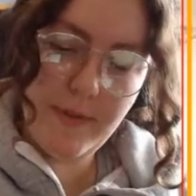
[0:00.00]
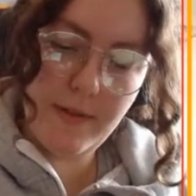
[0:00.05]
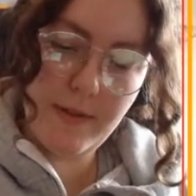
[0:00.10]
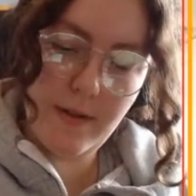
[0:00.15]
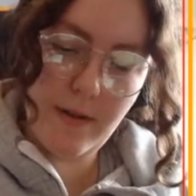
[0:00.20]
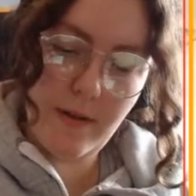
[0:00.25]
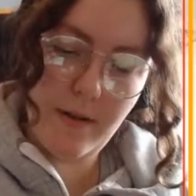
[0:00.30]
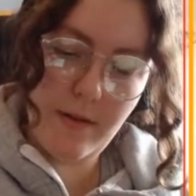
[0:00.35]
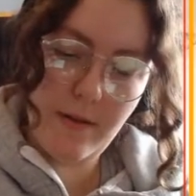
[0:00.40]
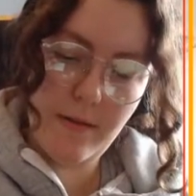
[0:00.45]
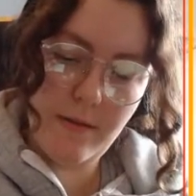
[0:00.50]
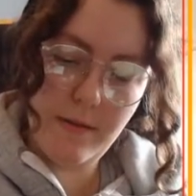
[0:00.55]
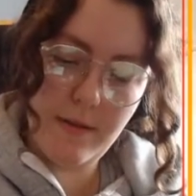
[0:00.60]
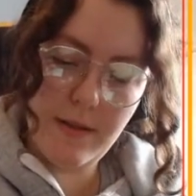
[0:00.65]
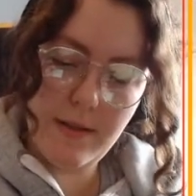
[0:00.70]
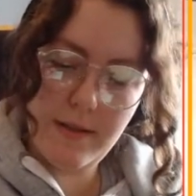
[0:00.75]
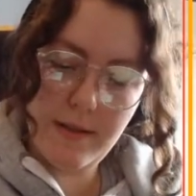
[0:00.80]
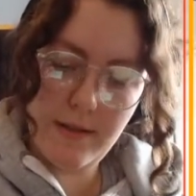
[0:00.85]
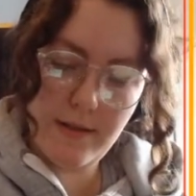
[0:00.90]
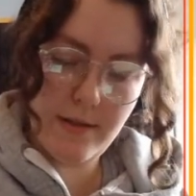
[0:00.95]
So
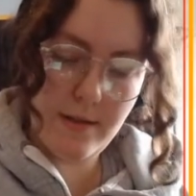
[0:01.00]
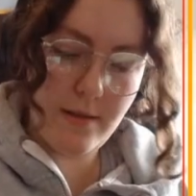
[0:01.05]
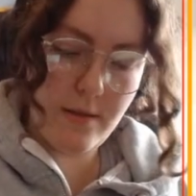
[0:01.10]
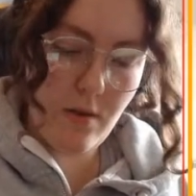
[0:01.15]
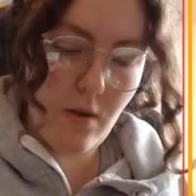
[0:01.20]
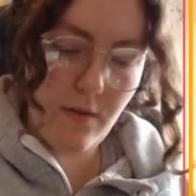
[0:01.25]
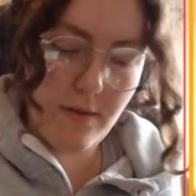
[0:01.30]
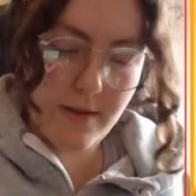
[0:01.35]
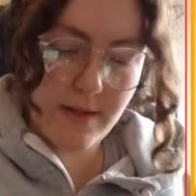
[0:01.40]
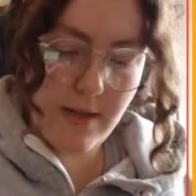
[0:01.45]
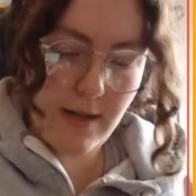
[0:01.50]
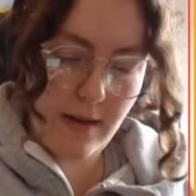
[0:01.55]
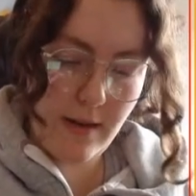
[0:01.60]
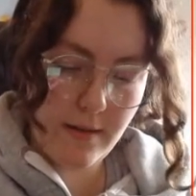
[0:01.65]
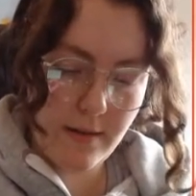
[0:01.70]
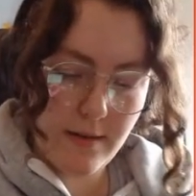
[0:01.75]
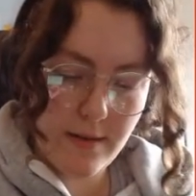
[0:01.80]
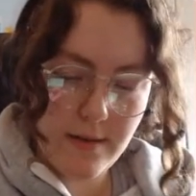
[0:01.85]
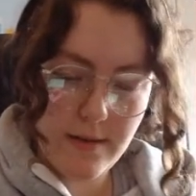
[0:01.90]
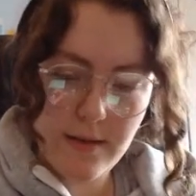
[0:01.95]
this is obviously like
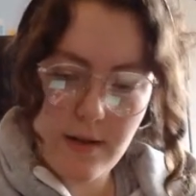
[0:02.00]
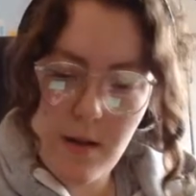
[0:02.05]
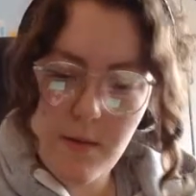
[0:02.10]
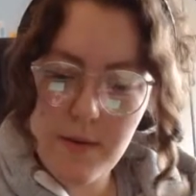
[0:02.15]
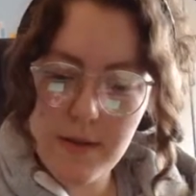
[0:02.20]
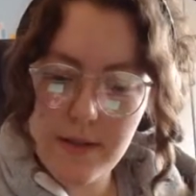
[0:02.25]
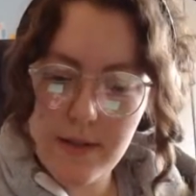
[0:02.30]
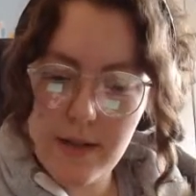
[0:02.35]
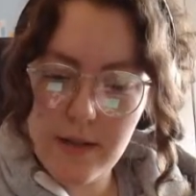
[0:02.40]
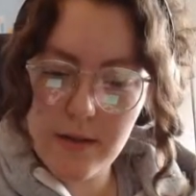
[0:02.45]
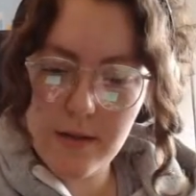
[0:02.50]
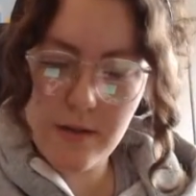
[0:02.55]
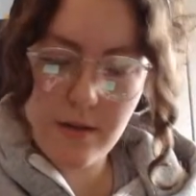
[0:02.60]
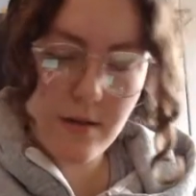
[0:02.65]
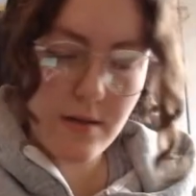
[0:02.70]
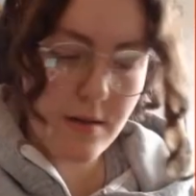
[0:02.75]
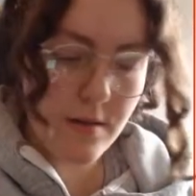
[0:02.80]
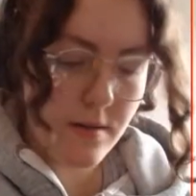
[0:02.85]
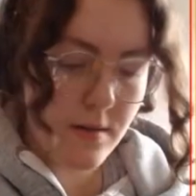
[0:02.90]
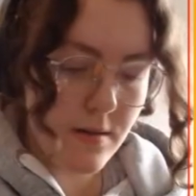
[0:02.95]
the slower
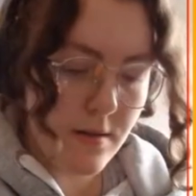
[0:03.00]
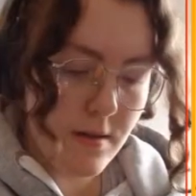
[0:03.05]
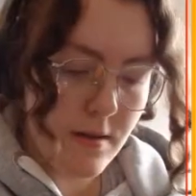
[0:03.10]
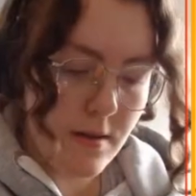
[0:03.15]
section.